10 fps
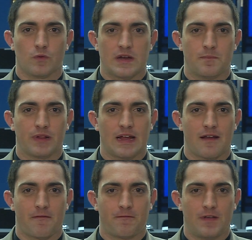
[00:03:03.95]
Reed played
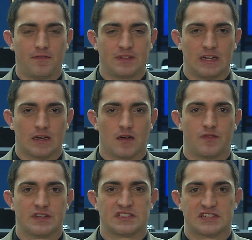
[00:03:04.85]
15 of
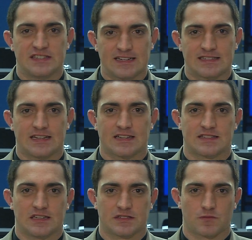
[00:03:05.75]
his 16
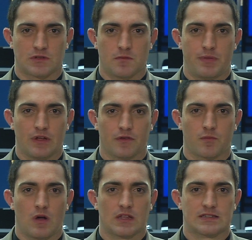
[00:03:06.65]
seasons with the Bills,
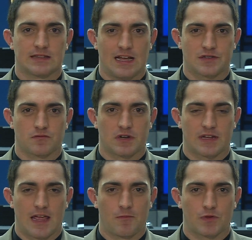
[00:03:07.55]
while his last one
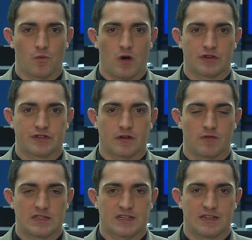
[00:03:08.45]
came with the Washington
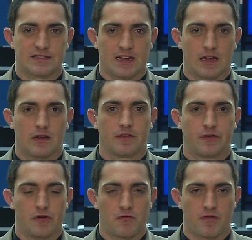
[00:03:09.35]
Redskins in
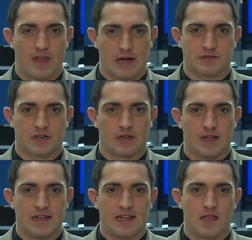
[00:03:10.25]
2000.
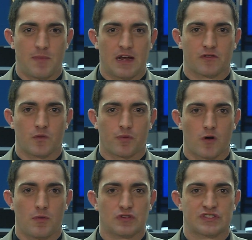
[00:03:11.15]
He made it to the Pro
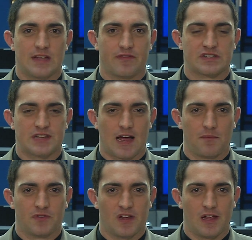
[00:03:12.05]
Bowl 7
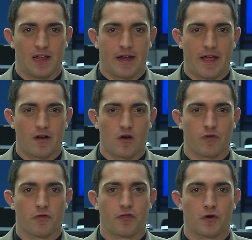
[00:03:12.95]
times and had
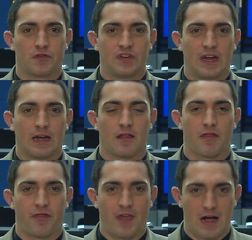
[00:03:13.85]
over
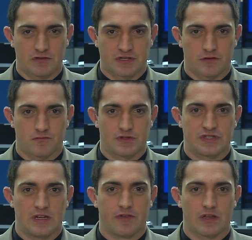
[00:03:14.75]
13,000
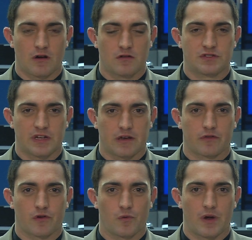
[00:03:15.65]
receiving yards in his
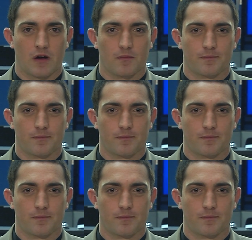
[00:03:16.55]
career.